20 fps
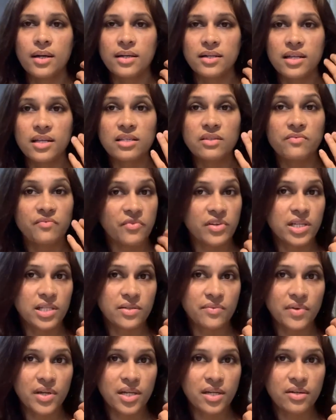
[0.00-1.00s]
doesn't feels
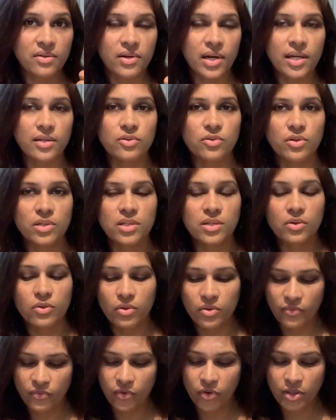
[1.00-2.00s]
very dry so it's
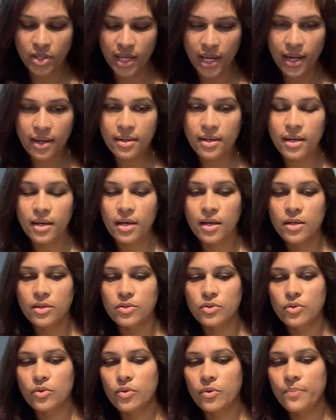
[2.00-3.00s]
good for that
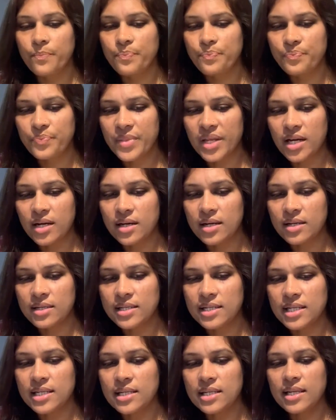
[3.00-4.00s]
so uh,
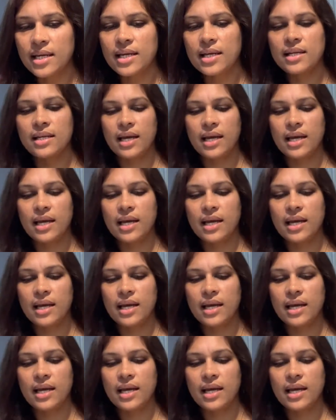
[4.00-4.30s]
till date